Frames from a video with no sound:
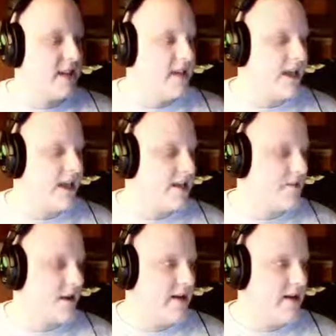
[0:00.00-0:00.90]
he has
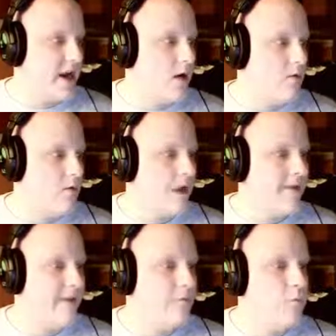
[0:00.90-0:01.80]
right now
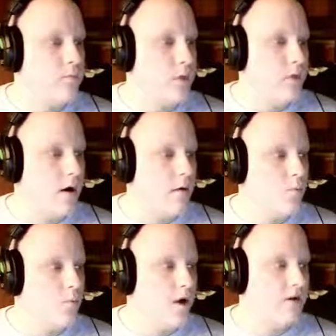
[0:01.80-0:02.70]
have
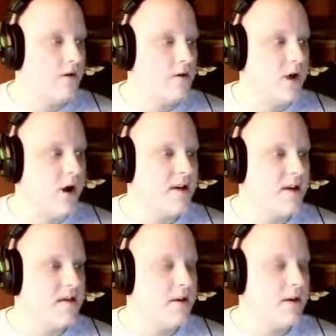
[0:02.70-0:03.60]
1
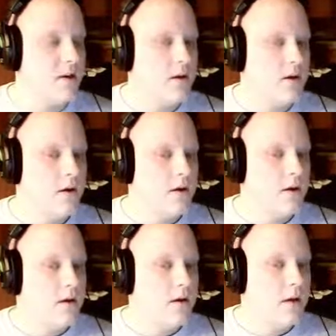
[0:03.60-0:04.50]
cost,
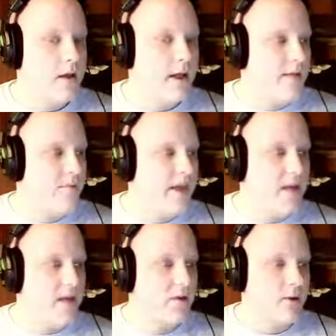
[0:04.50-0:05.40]
and
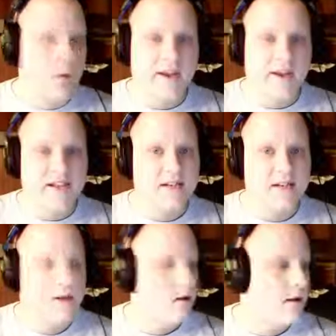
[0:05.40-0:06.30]
they are the quickest.
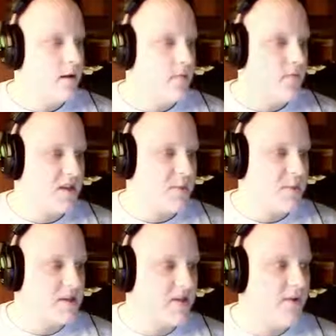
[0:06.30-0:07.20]

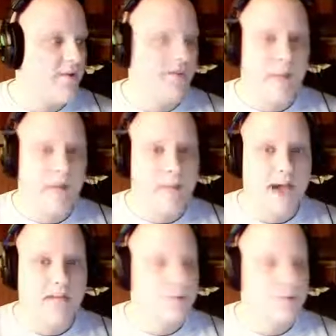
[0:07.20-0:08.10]
Especially if you have a Flame
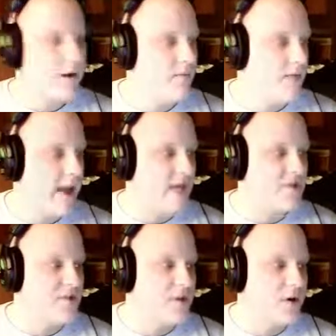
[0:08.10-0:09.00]
Aspirant, they have
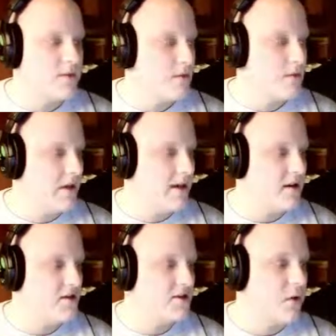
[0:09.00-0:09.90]
a charge ability to
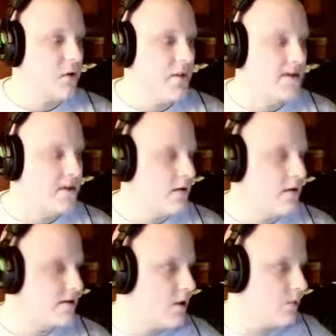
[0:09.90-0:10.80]
just go in the
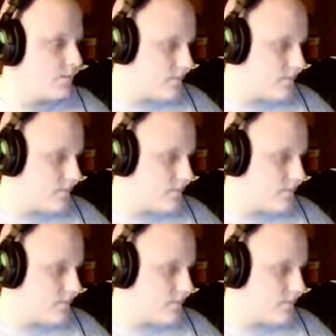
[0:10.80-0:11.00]
Assault Zone.